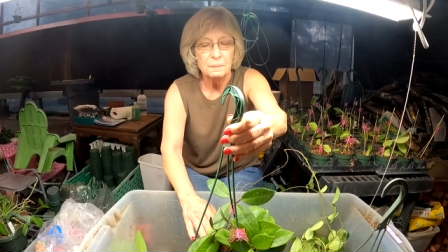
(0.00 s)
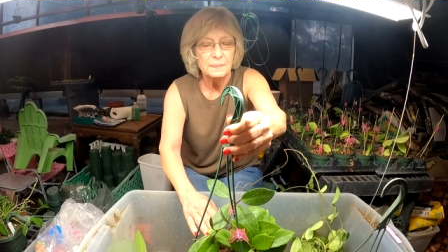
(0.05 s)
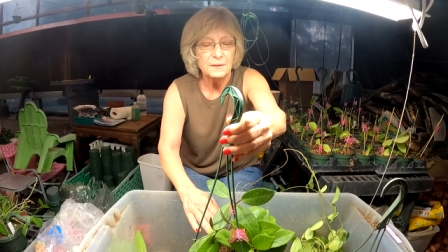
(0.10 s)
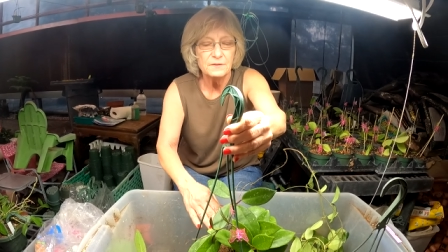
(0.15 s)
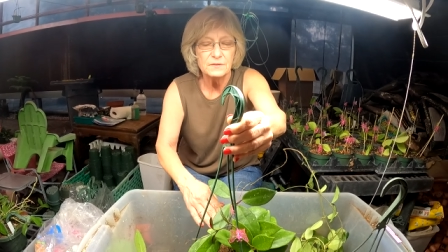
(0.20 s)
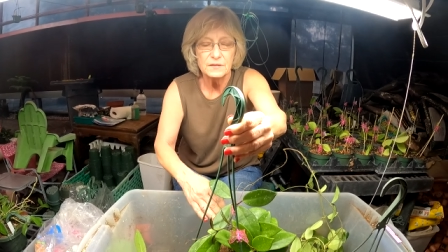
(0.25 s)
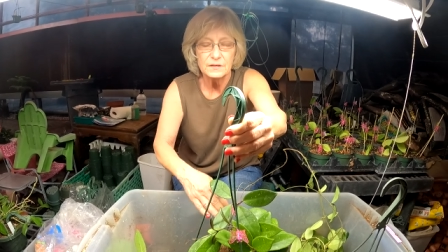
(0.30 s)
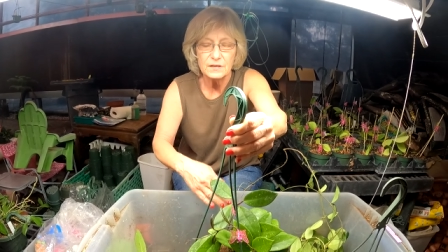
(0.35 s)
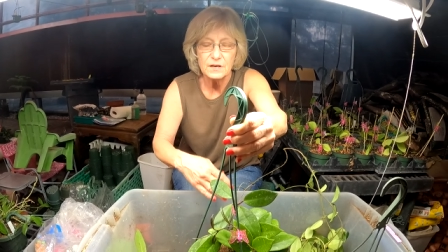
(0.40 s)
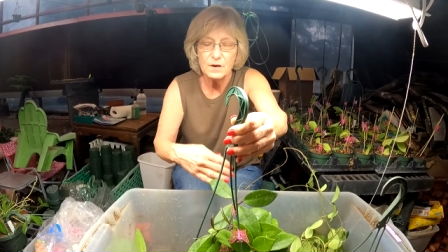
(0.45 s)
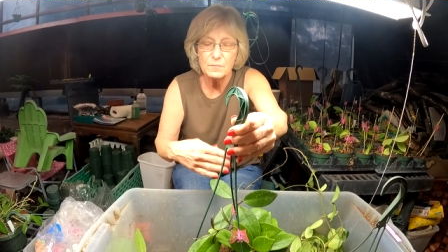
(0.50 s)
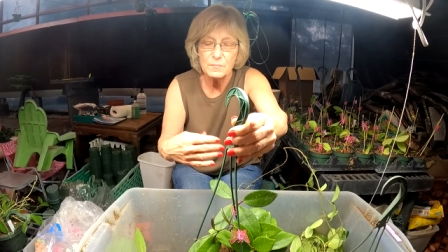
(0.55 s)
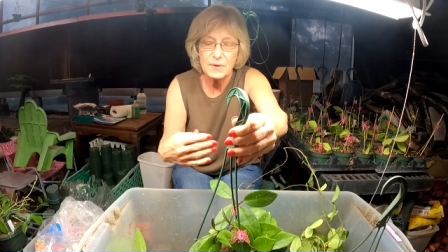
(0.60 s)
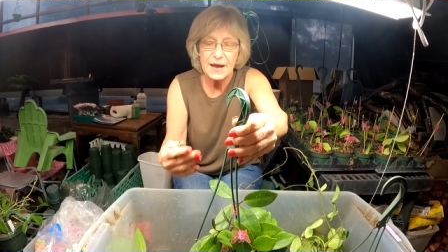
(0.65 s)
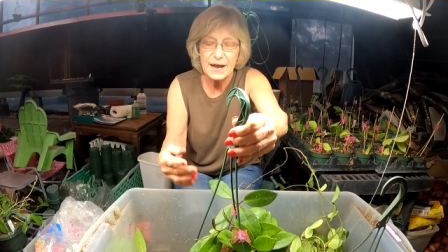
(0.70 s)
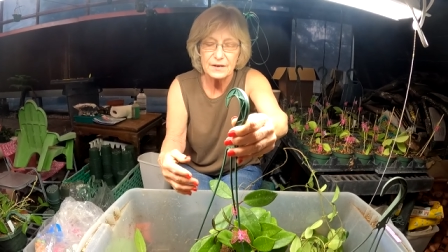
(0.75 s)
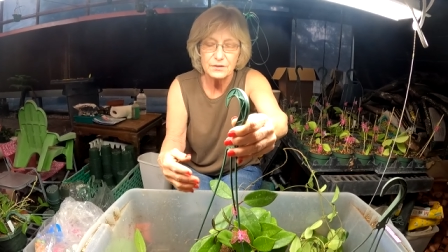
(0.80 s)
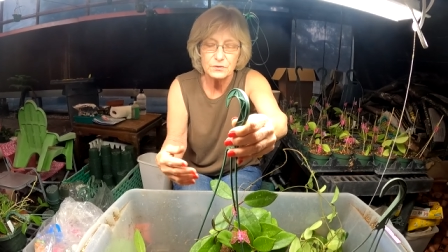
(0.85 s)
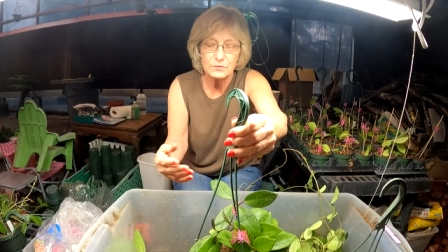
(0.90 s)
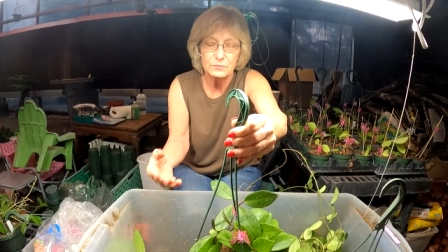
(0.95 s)
and then come
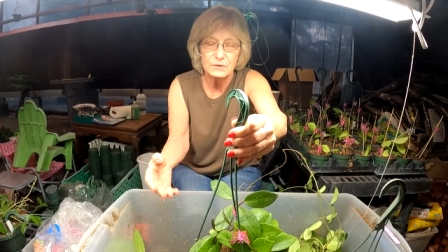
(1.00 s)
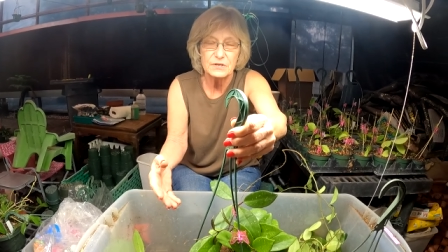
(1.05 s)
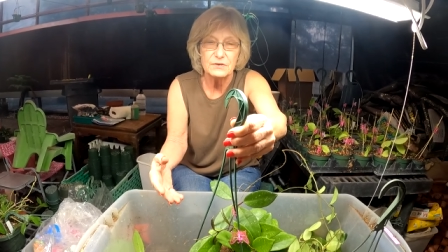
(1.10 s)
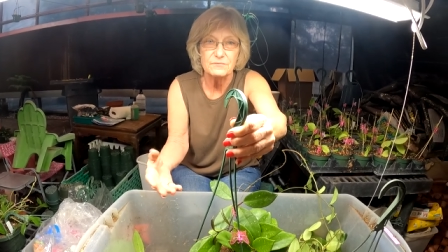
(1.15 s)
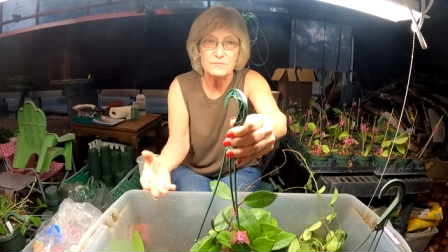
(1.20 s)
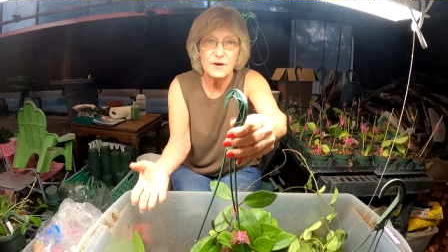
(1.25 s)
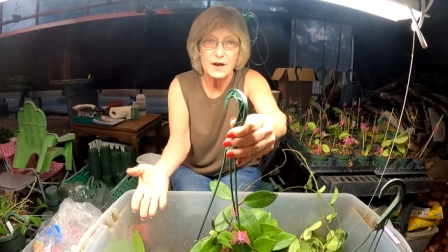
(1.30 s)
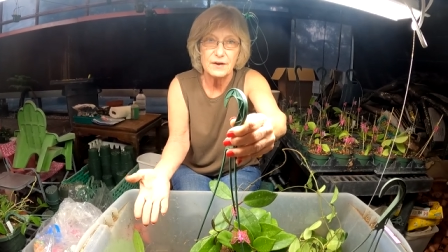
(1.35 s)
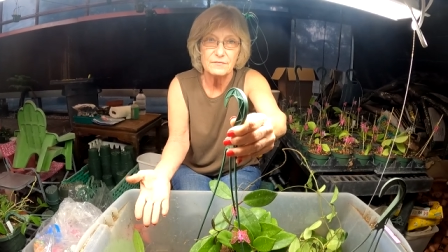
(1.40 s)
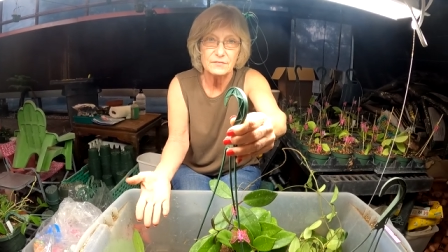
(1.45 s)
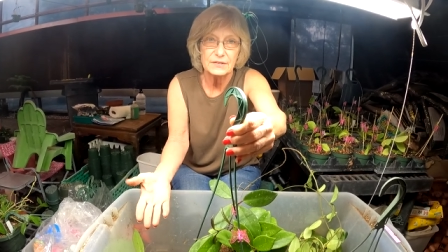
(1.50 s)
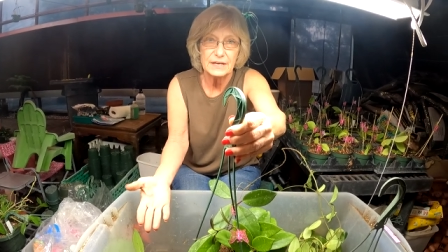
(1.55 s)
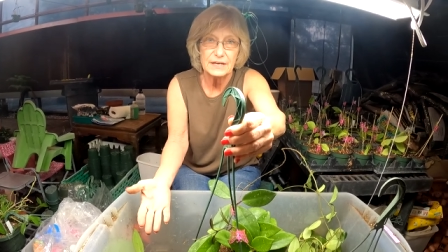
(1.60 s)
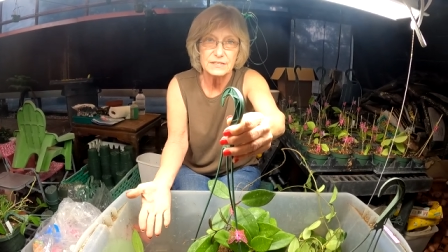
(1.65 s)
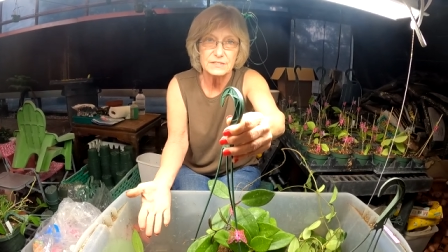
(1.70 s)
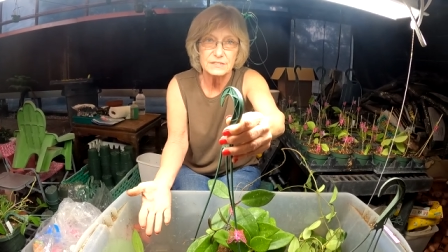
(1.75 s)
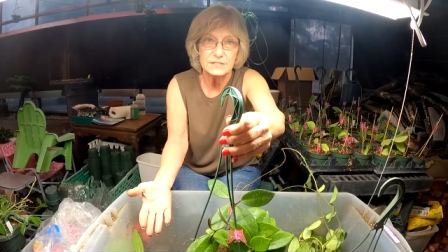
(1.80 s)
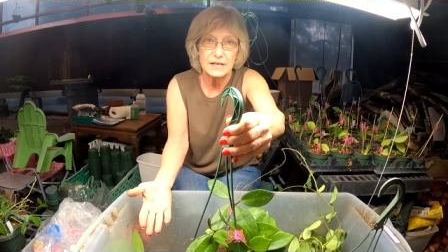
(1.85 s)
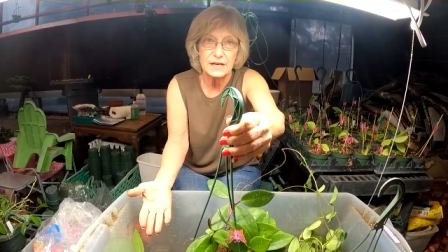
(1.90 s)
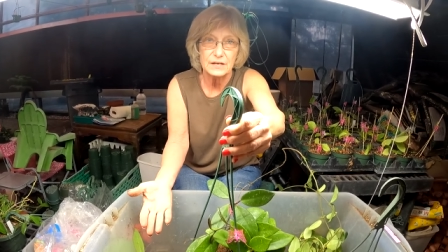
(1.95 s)
back three to five
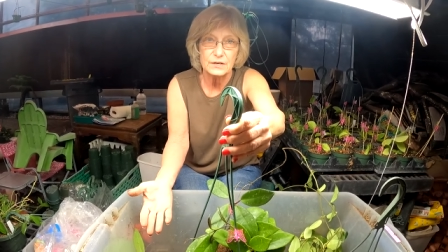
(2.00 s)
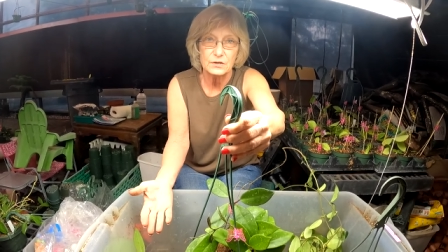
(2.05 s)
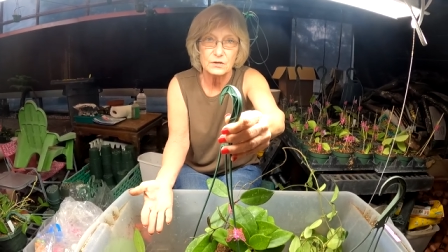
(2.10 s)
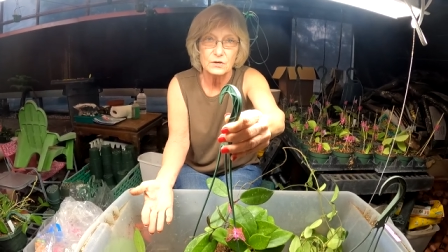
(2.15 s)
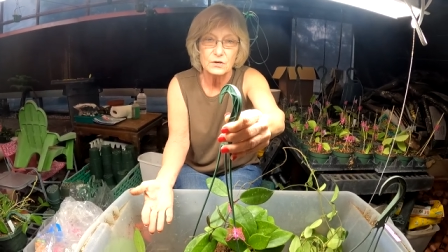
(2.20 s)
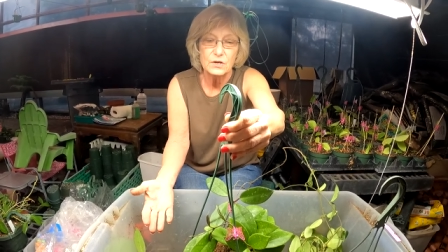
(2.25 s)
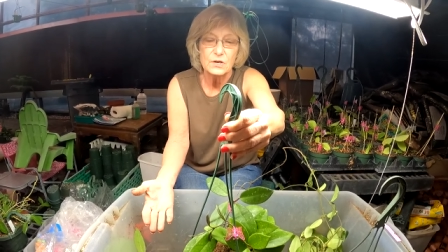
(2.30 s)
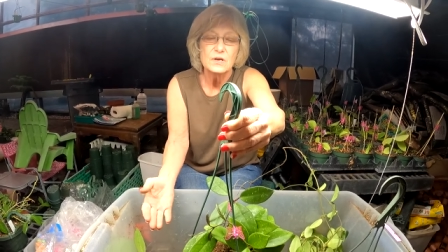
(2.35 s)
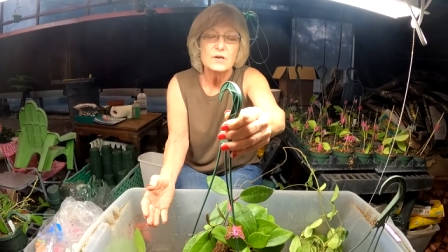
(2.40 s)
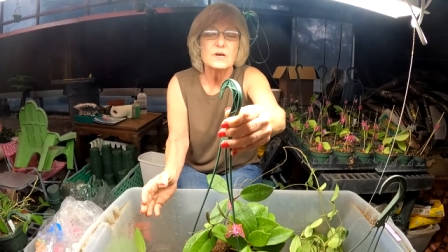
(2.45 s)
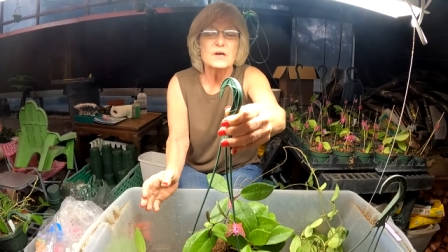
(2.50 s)
days later